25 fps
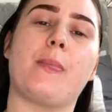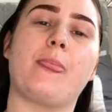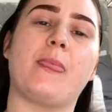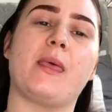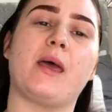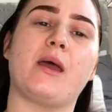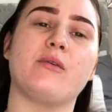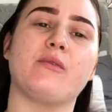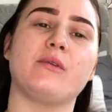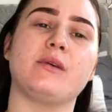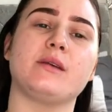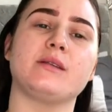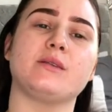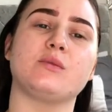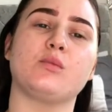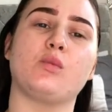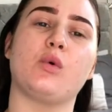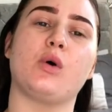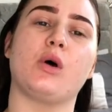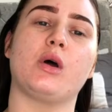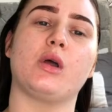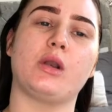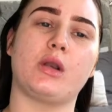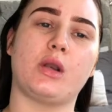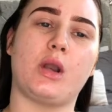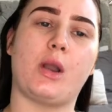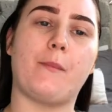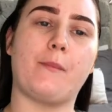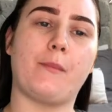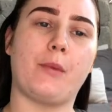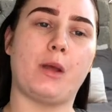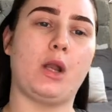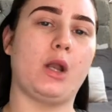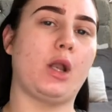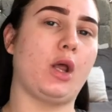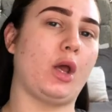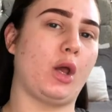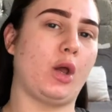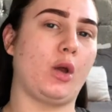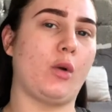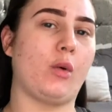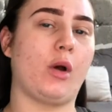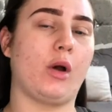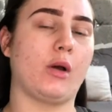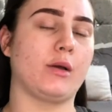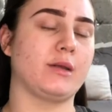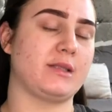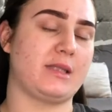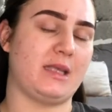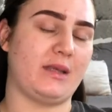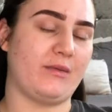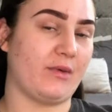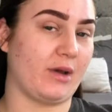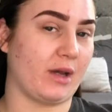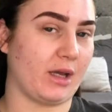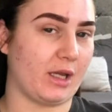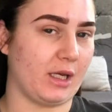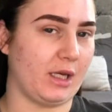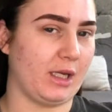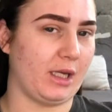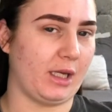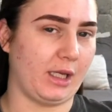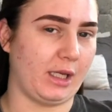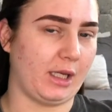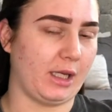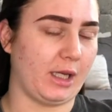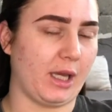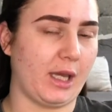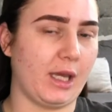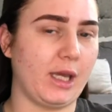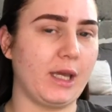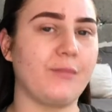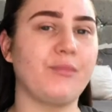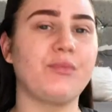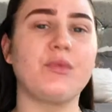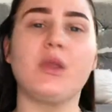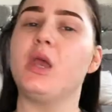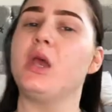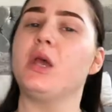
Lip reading: there is one below. I'll see if I can link it.